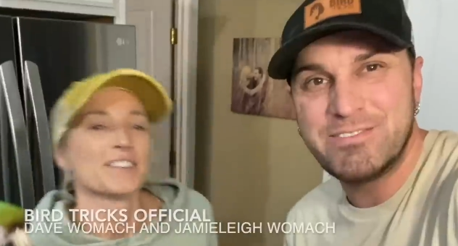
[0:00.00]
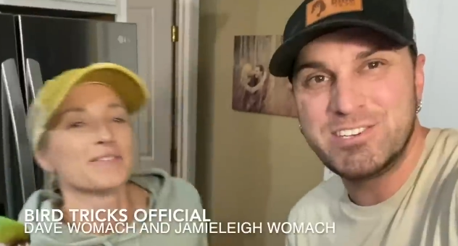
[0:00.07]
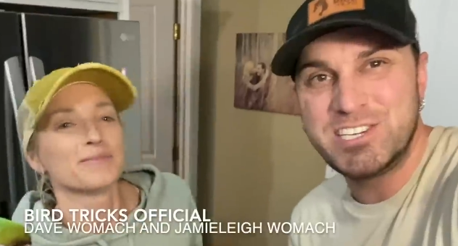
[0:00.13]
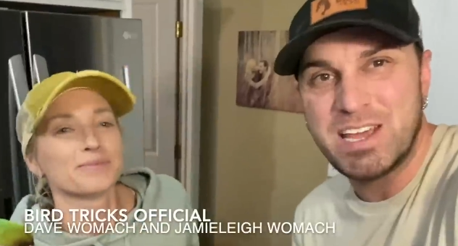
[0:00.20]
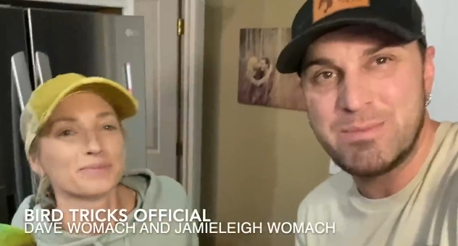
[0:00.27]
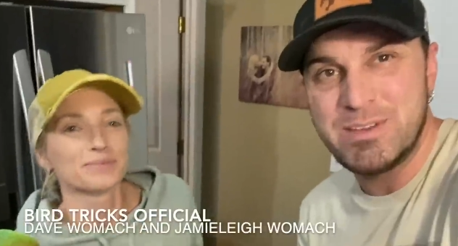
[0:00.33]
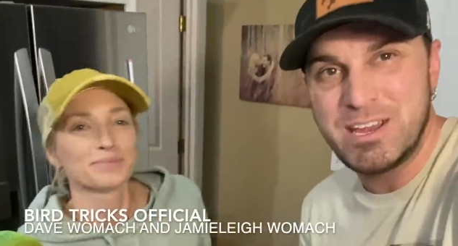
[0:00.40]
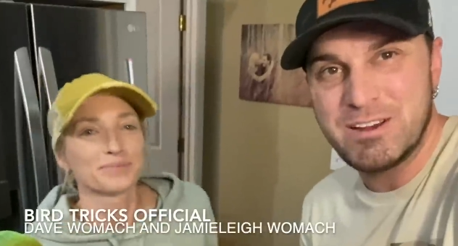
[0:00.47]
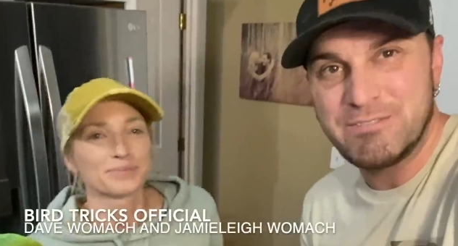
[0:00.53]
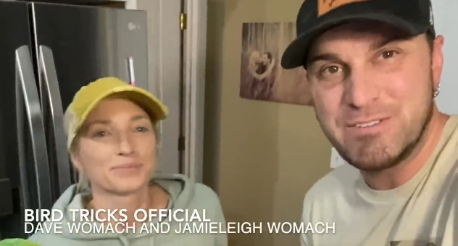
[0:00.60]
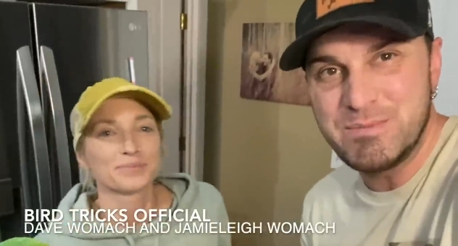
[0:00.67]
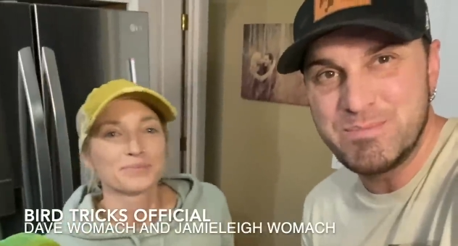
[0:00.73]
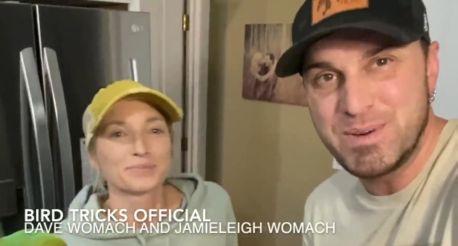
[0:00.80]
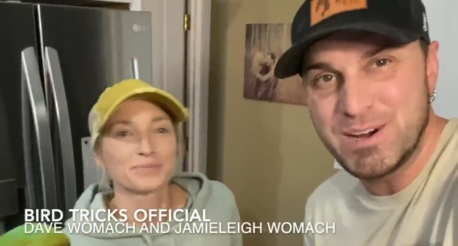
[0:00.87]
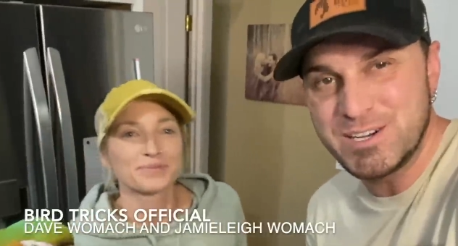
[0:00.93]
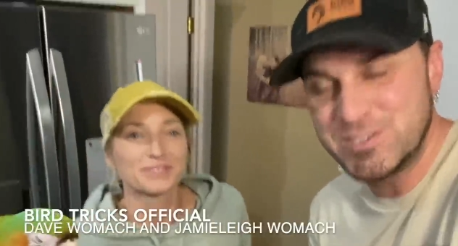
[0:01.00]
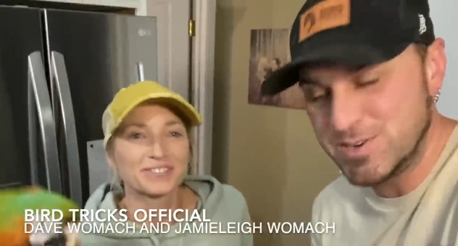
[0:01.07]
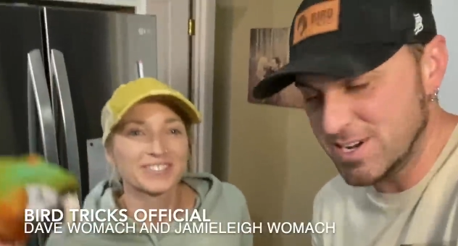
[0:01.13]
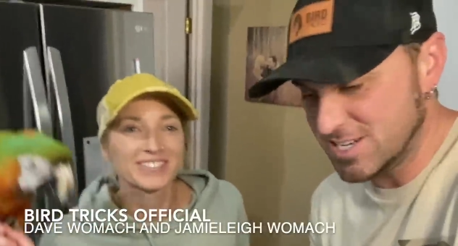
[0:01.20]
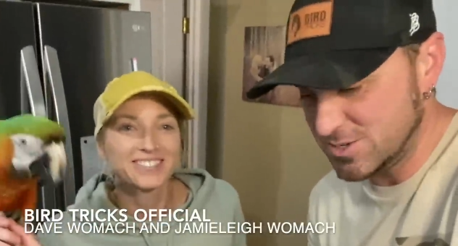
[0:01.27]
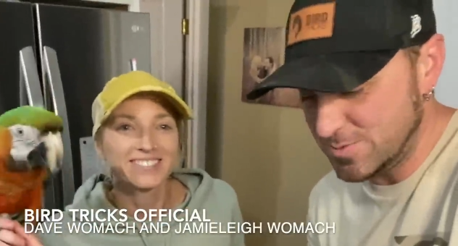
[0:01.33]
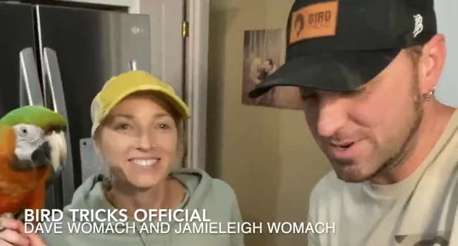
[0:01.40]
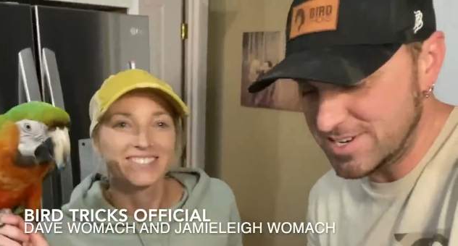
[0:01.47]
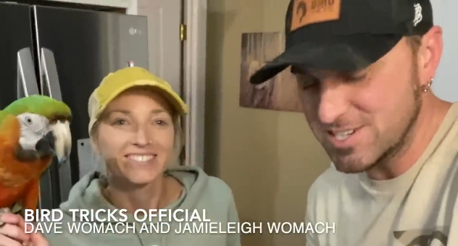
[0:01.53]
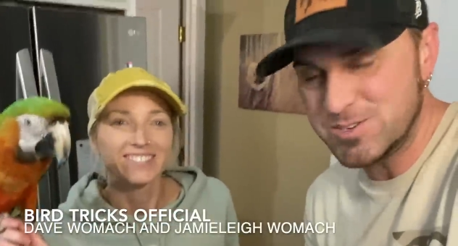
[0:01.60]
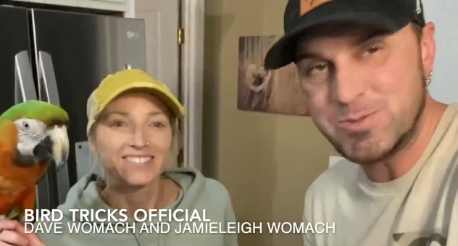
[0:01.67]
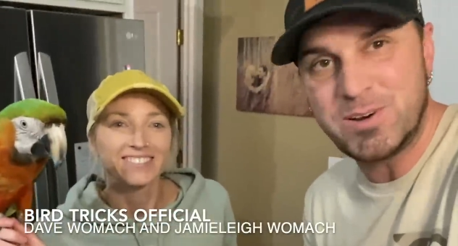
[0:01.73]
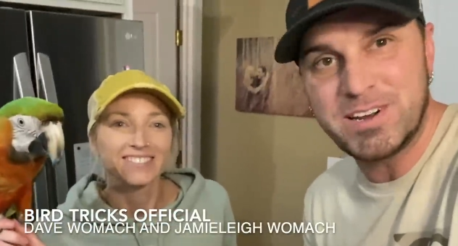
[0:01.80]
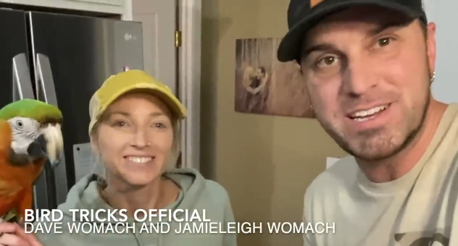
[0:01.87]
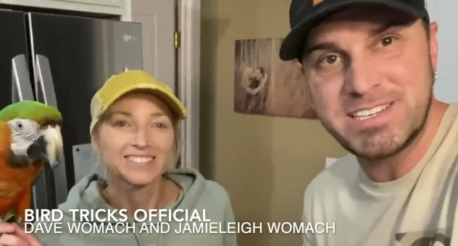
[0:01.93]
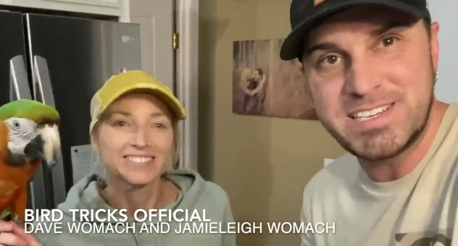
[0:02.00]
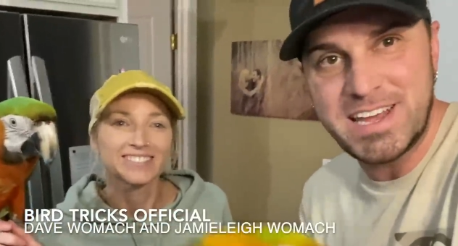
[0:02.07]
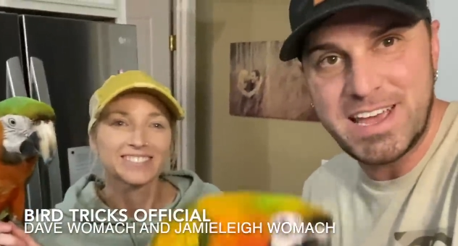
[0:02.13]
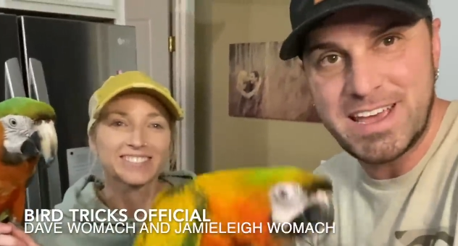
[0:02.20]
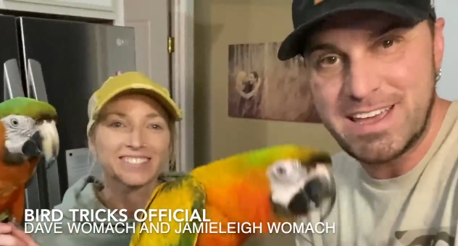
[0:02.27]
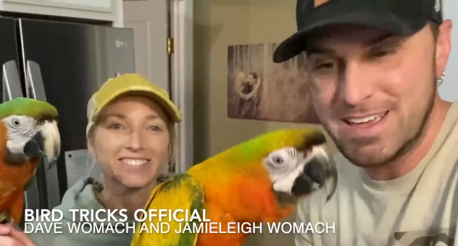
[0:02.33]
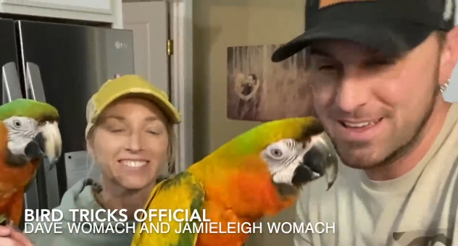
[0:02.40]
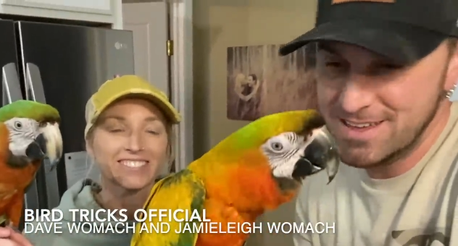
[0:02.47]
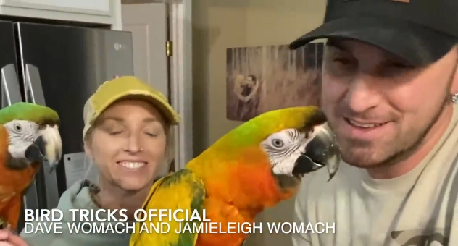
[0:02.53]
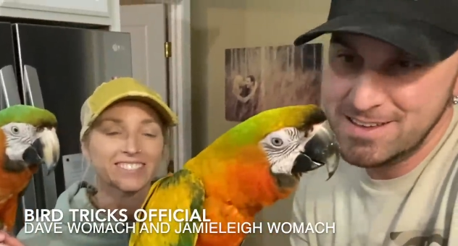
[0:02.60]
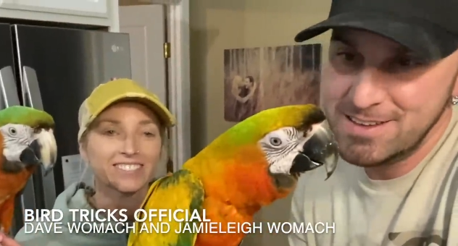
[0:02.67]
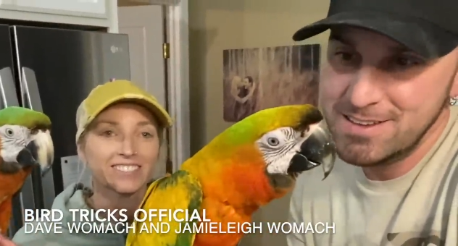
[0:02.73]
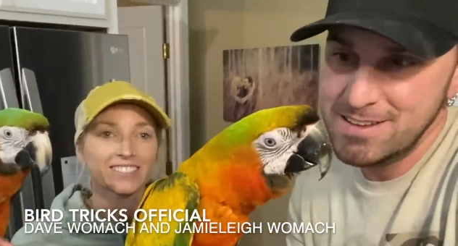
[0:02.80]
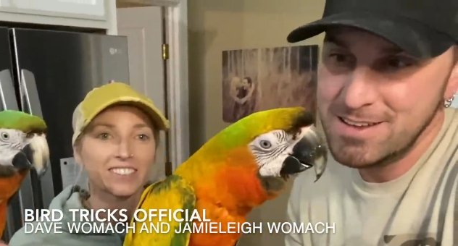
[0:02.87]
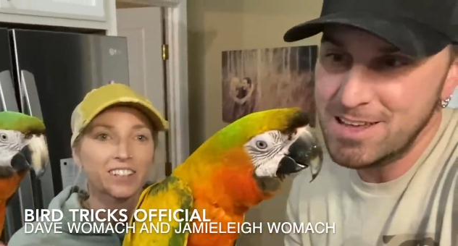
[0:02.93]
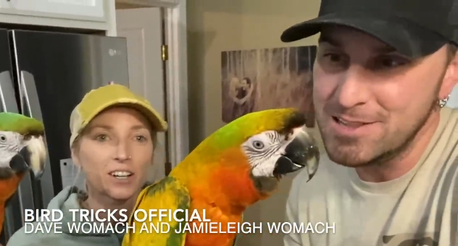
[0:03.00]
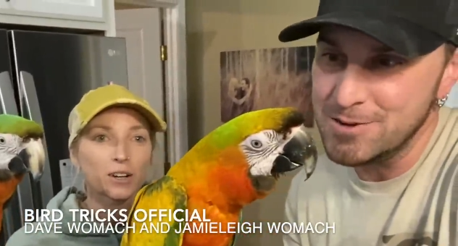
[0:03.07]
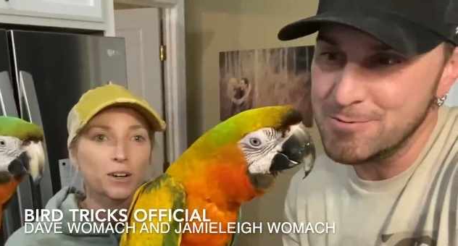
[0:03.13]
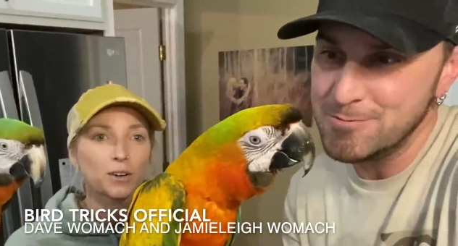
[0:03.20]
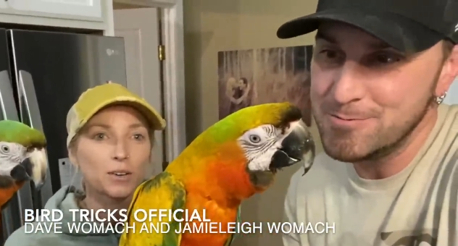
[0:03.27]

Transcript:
Speaker 1: and Jamie here from Bird Tricks. We just wanted to say hello,